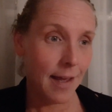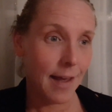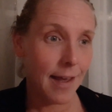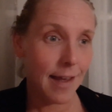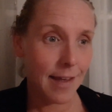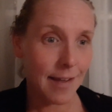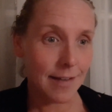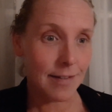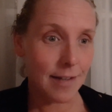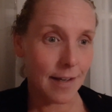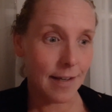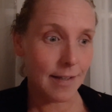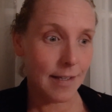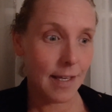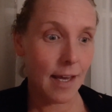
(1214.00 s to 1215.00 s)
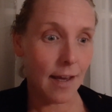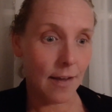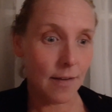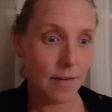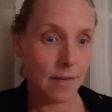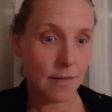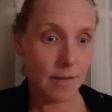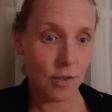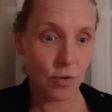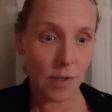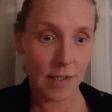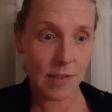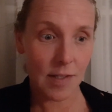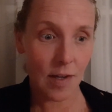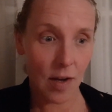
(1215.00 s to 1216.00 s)
And yeah, the
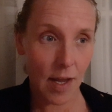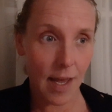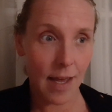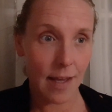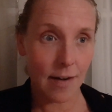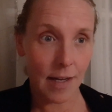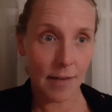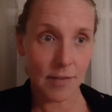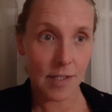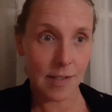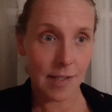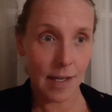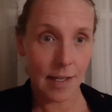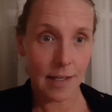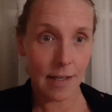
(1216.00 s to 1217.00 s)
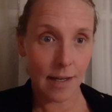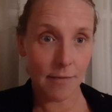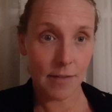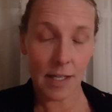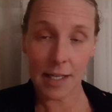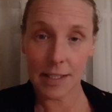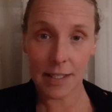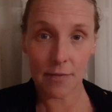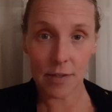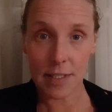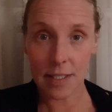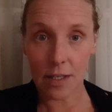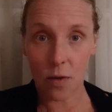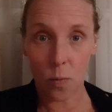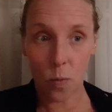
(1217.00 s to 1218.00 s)
drinks that I had, I have to say, I've liked every
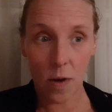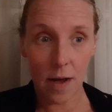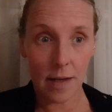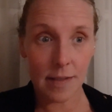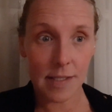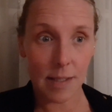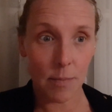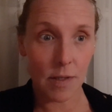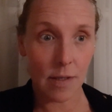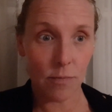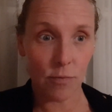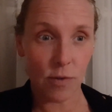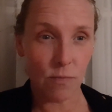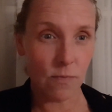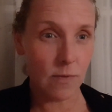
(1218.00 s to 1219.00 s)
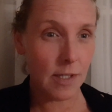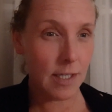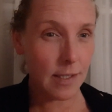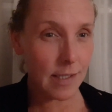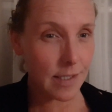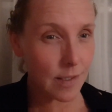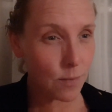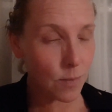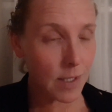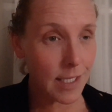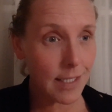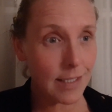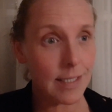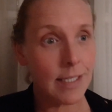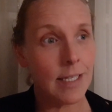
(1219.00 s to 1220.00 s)
single one. Some of them were really
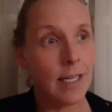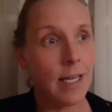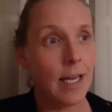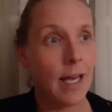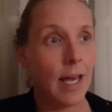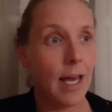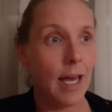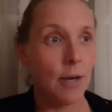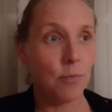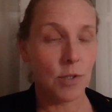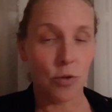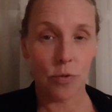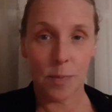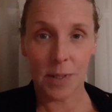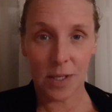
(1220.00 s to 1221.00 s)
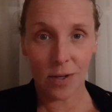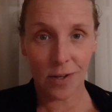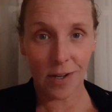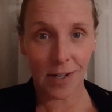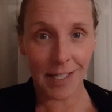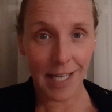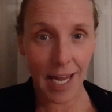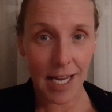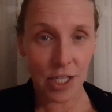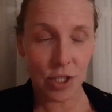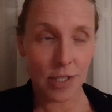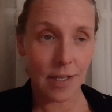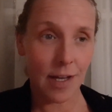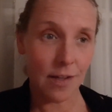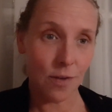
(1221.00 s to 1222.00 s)
sweet, which would be good on
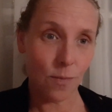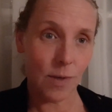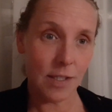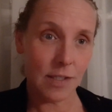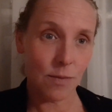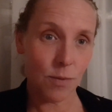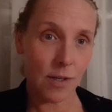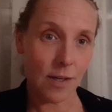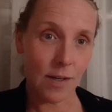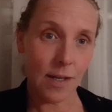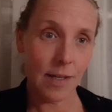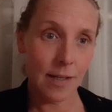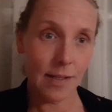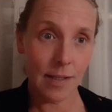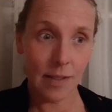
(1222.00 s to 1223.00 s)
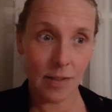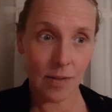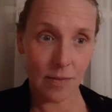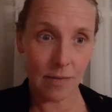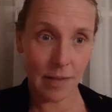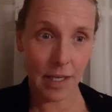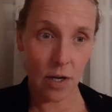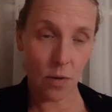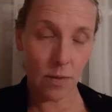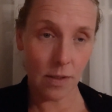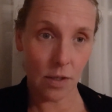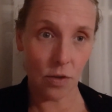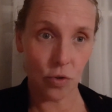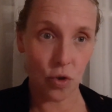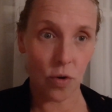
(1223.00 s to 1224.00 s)
occasion. Other ones were, you know, a
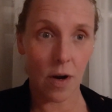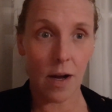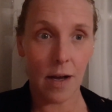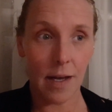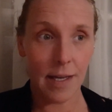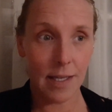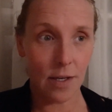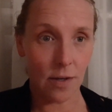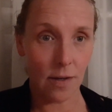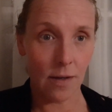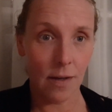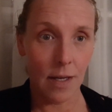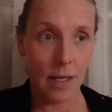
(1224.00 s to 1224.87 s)
little dry or